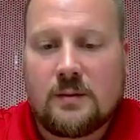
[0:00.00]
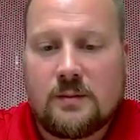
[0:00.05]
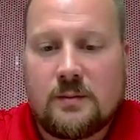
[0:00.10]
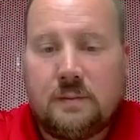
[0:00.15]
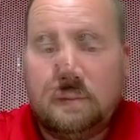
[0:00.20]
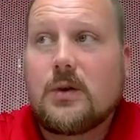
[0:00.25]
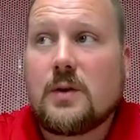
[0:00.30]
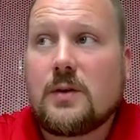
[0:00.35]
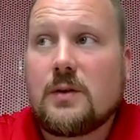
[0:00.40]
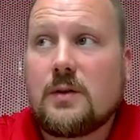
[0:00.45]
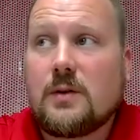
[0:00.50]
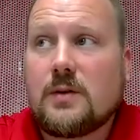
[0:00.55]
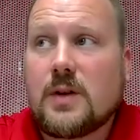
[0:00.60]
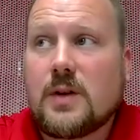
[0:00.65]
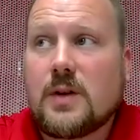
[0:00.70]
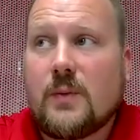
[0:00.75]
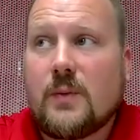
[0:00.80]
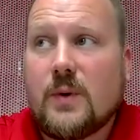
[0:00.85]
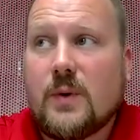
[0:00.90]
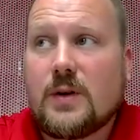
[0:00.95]
So
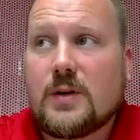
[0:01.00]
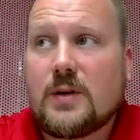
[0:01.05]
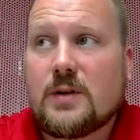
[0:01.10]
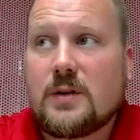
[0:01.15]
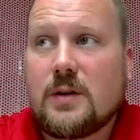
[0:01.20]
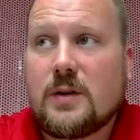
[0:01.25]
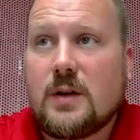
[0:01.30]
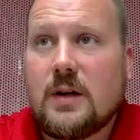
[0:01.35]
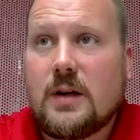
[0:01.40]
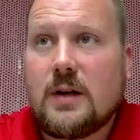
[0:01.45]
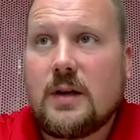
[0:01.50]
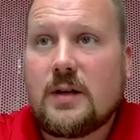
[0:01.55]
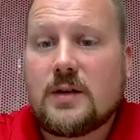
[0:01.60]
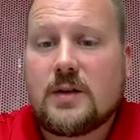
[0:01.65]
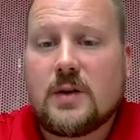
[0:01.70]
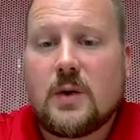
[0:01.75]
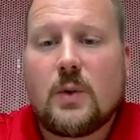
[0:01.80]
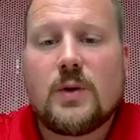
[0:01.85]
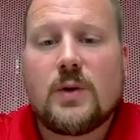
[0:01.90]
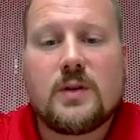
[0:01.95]
software
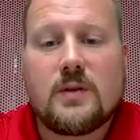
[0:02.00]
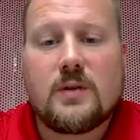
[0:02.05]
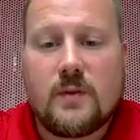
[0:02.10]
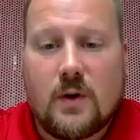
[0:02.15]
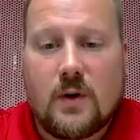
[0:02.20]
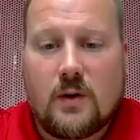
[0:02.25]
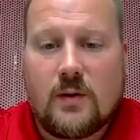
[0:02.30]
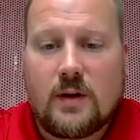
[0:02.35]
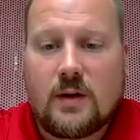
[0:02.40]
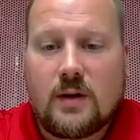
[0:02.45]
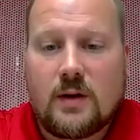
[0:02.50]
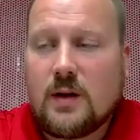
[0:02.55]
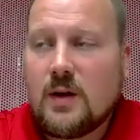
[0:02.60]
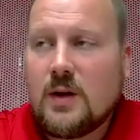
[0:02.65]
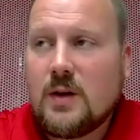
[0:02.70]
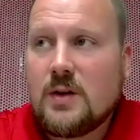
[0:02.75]
is always evolving.